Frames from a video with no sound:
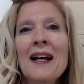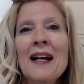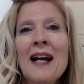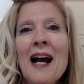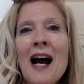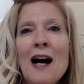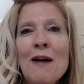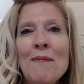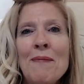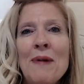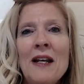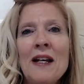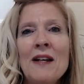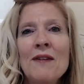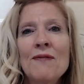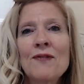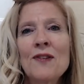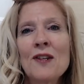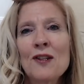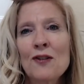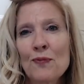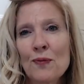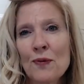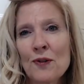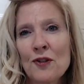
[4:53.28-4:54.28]
Comment if
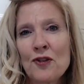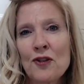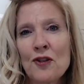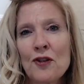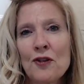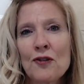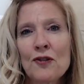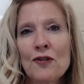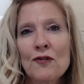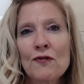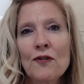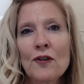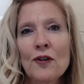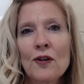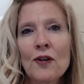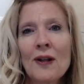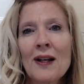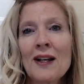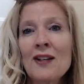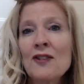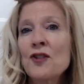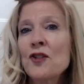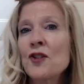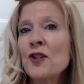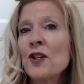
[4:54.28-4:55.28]
this was useful
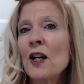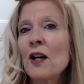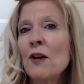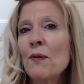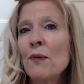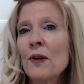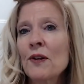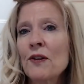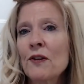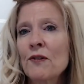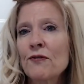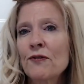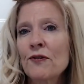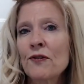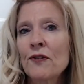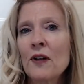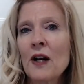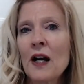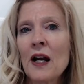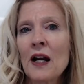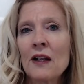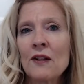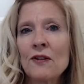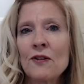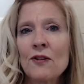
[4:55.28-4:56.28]
and share with a
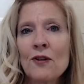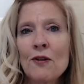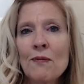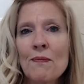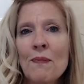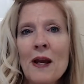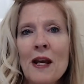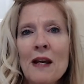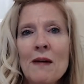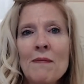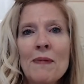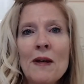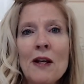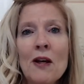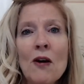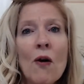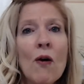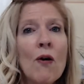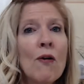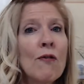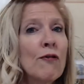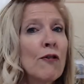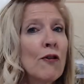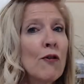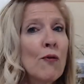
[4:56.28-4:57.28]
friend who may be
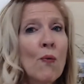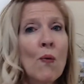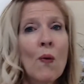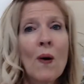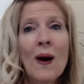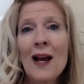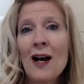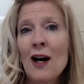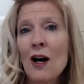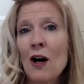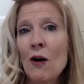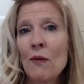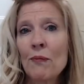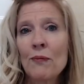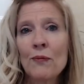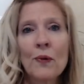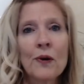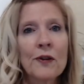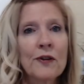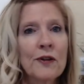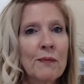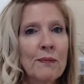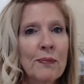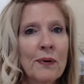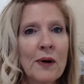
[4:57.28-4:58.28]
overwhelmed
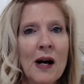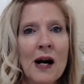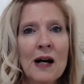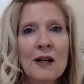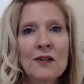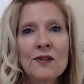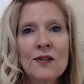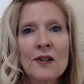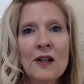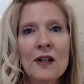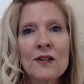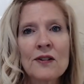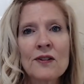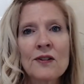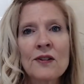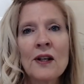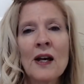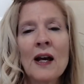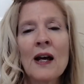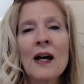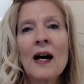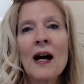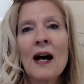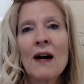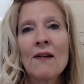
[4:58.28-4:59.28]
with the process
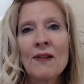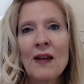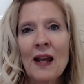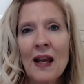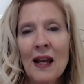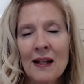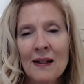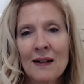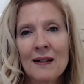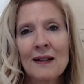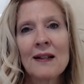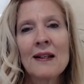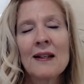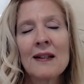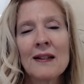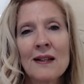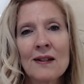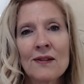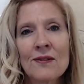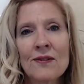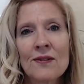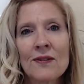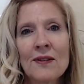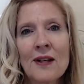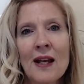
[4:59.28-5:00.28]
of handling
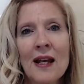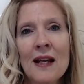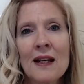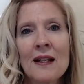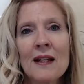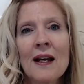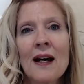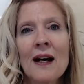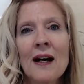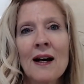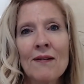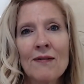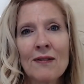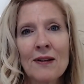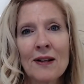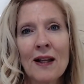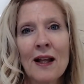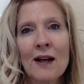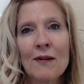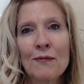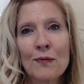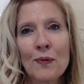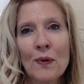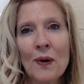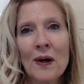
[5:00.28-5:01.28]
the state of a
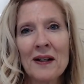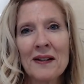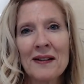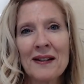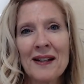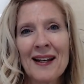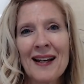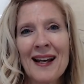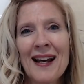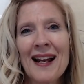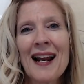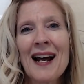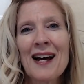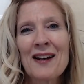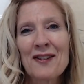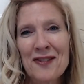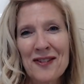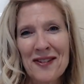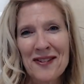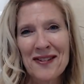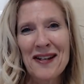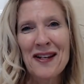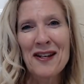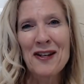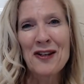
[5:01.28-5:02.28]
loved one. And I'll
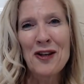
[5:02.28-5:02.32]
see